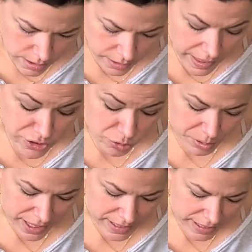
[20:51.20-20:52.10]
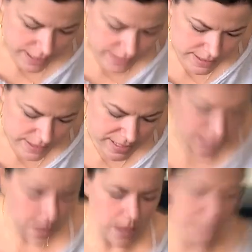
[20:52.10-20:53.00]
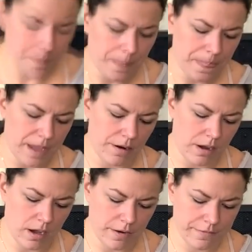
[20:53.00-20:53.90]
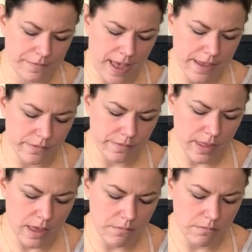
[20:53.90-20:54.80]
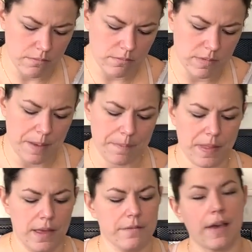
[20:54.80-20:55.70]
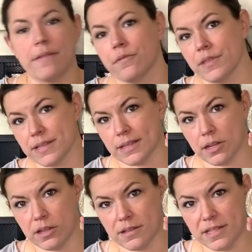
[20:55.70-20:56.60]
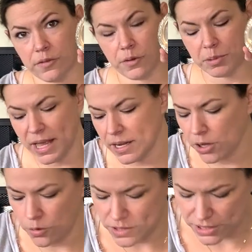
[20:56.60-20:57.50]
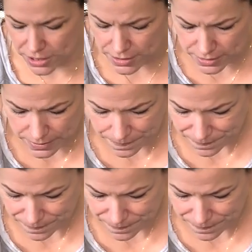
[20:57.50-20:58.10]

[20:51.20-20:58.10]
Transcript: electroplated on steel. There are five of them. Yep, five of these little silver plated coasters.